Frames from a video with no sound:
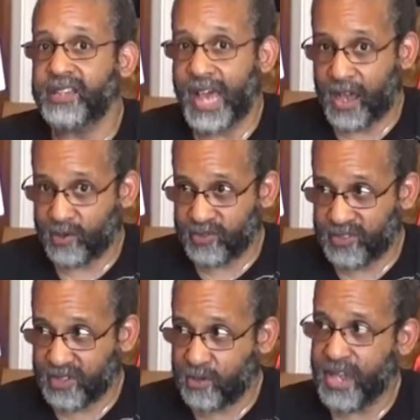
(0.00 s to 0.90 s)

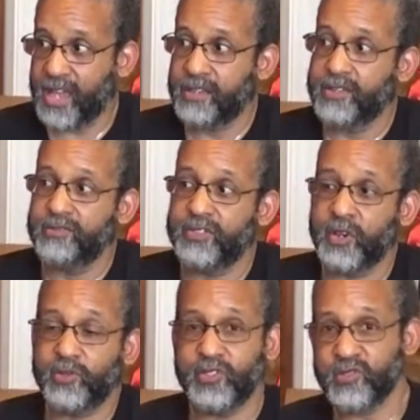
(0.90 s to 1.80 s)
clouds. Okay,
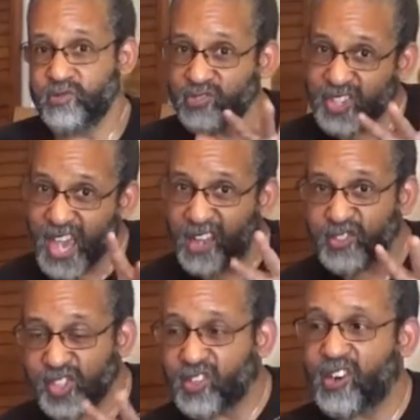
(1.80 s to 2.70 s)
so two
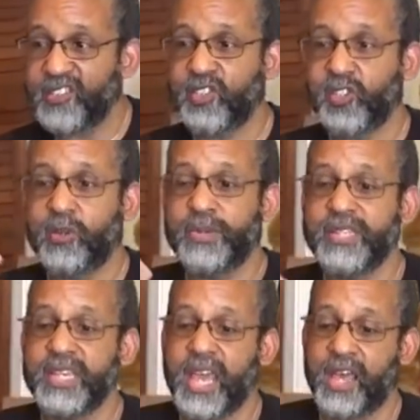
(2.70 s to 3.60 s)
challenging cards to show up
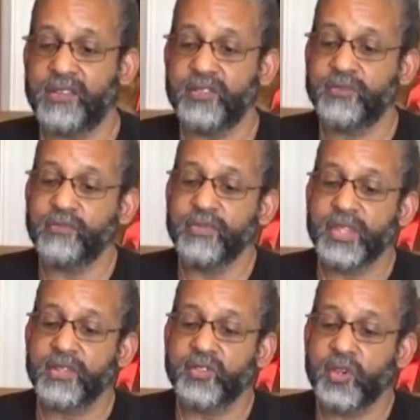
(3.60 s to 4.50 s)
at the end.
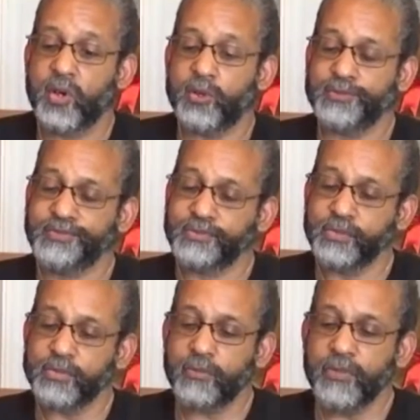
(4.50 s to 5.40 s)
So
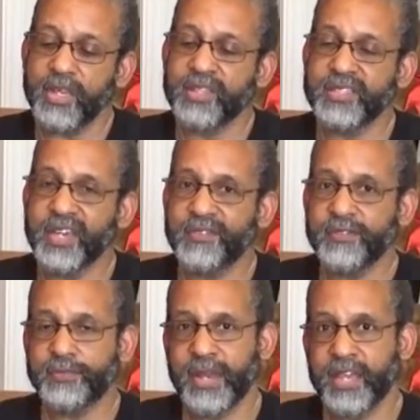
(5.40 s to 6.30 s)
the seven
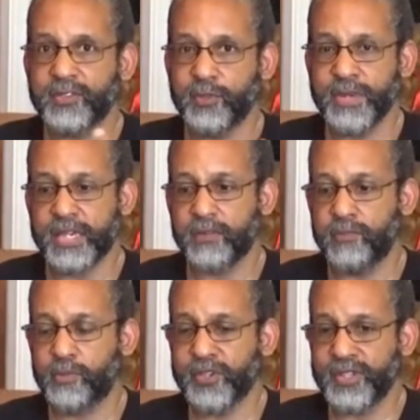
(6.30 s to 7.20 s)
of spades for me can
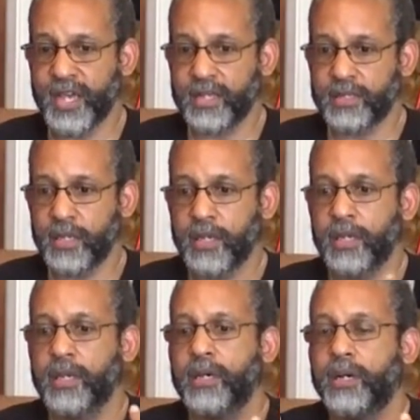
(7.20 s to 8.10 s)
represent
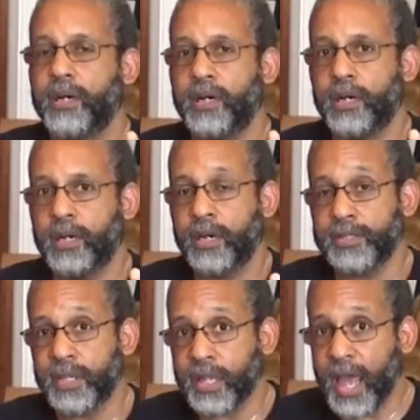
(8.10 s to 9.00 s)
uh, a
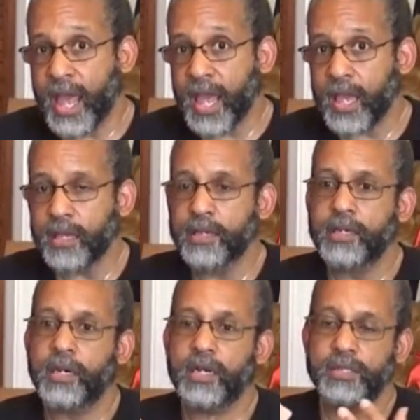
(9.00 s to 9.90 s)
delay,
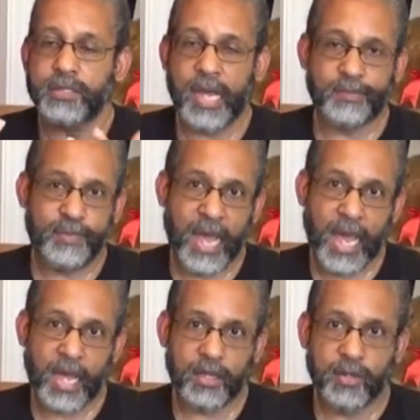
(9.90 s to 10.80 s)
a
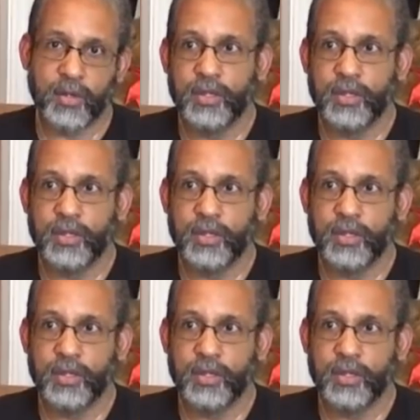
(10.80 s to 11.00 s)
setback,